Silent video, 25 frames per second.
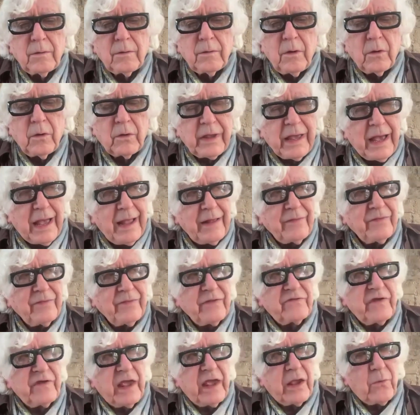Okay, the
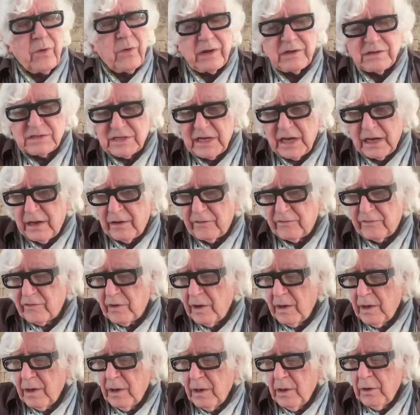sequence is
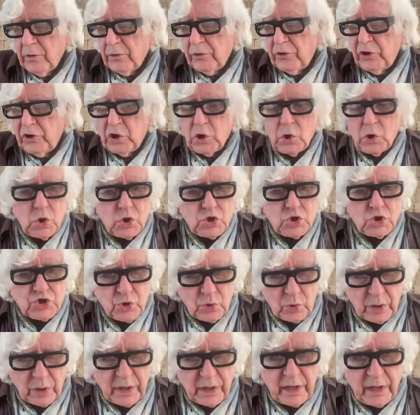
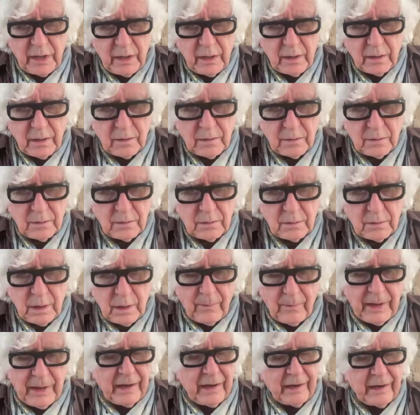usually, I
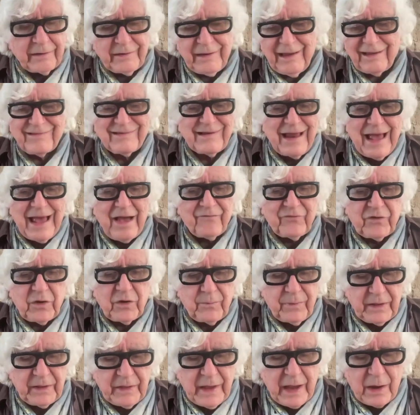mean, it doesn't have to
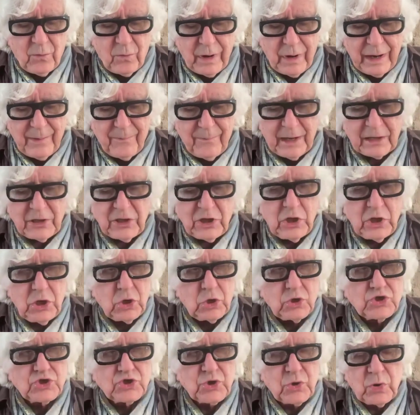be that way, but
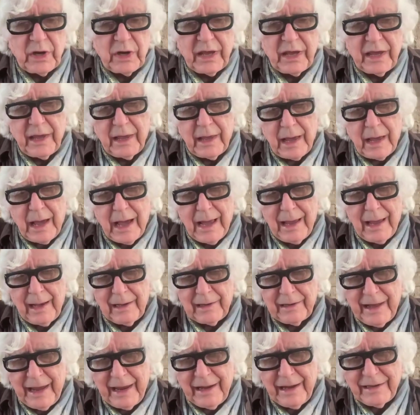usually I
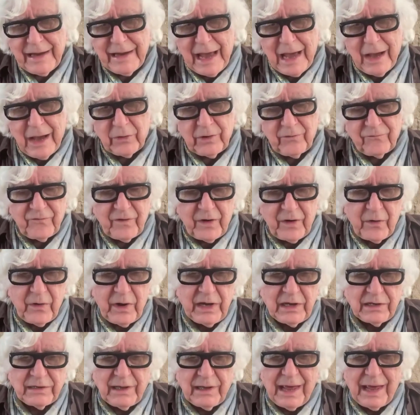lay down a
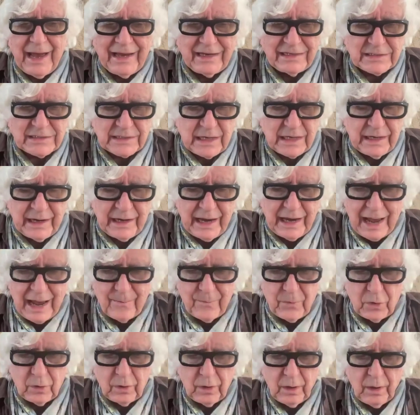very light
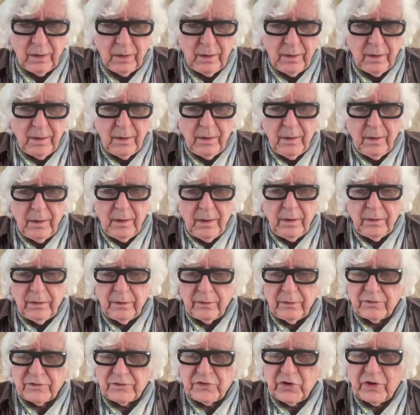enamel
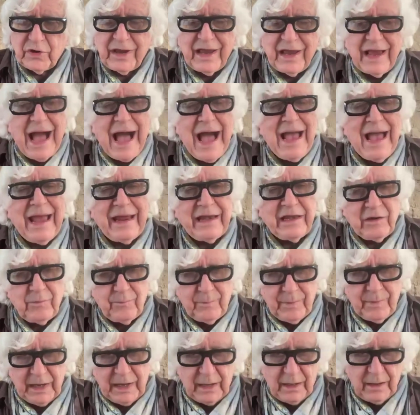to guide
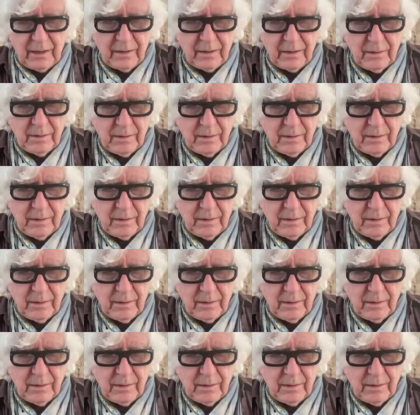me.